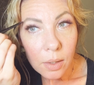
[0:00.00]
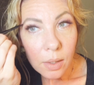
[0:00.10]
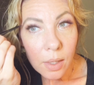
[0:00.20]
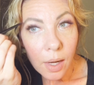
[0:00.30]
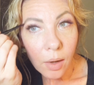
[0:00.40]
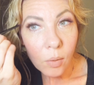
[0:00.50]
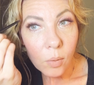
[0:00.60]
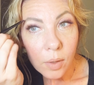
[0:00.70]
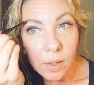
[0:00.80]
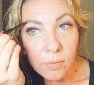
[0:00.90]
Now,
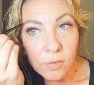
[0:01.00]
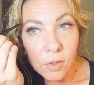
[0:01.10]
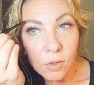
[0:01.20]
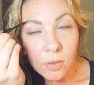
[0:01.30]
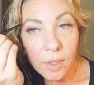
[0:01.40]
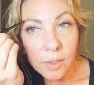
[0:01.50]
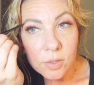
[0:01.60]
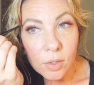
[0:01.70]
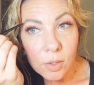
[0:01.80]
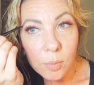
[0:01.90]
if your lines
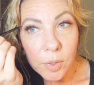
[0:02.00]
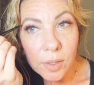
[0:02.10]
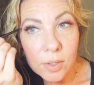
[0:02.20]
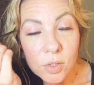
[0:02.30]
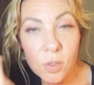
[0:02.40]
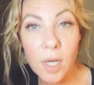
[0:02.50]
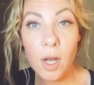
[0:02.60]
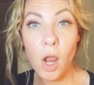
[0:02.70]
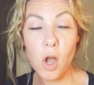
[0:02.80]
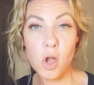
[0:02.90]
aren't completely straight,
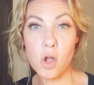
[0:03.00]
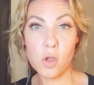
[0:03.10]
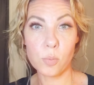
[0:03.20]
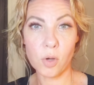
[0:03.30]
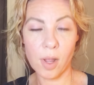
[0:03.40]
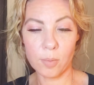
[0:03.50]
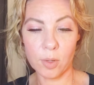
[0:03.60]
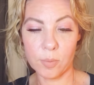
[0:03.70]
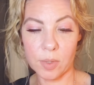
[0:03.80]
no problem.